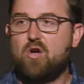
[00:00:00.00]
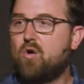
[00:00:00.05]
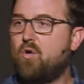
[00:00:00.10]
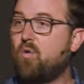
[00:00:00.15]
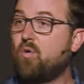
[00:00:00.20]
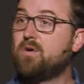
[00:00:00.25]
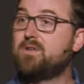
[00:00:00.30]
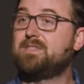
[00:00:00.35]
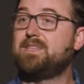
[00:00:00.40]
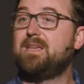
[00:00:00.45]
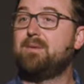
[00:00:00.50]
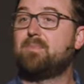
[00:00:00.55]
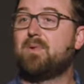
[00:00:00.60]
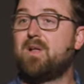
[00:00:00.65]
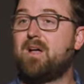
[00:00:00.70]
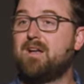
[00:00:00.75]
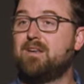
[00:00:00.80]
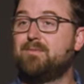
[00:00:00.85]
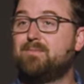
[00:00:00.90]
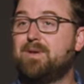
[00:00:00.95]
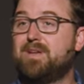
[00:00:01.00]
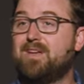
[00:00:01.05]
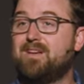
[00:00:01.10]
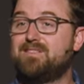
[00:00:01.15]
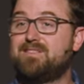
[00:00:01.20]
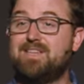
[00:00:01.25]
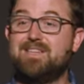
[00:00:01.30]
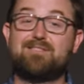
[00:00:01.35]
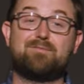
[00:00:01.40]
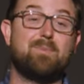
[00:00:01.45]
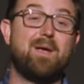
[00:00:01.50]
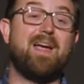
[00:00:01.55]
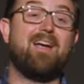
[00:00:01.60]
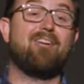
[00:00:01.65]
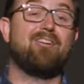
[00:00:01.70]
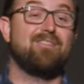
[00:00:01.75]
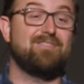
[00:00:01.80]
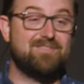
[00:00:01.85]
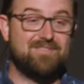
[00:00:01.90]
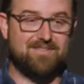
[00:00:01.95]
or is he blind because his
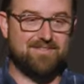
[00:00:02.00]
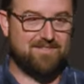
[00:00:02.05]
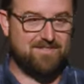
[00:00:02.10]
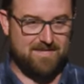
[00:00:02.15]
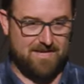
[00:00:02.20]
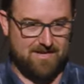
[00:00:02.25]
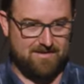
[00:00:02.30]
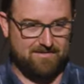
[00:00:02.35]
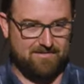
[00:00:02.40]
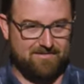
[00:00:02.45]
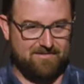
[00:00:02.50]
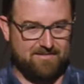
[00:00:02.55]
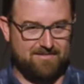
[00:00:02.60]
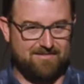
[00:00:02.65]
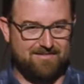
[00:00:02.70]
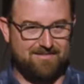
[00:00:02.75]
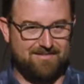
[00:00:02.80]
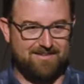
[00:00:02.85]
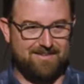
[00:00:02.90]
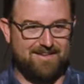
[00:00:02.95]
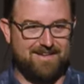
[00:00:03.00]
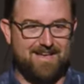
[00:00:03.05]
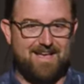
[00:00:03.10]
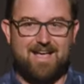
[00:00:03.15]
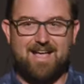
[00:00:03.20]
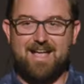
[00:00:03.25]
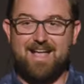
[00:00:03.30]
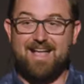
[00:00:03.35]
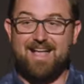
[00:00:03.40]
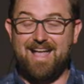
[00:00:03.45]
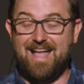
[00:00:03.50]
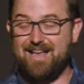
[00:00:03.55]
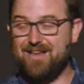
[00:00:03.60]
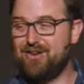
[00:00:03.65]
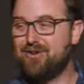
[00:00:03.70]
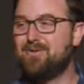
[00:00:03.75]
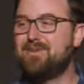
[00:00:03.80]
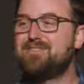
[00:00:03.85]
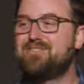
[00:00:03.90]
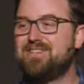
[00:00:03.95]
parents sinned? And
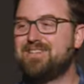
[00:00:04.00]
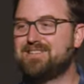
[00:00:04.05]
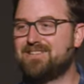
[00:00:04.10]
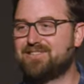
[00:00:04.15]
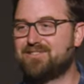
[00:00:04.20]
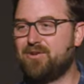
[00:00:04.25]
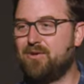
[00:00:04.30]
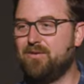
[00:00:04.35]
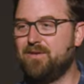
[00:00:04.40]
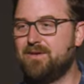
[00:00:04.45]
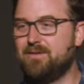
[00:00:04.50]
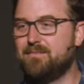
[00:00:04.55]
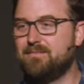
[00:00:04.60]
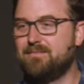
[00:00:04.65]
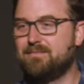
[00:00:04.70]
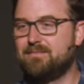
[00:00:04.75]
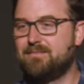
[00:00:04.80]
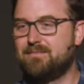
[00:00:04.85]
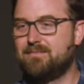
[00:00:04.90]
you know what Jesus told him?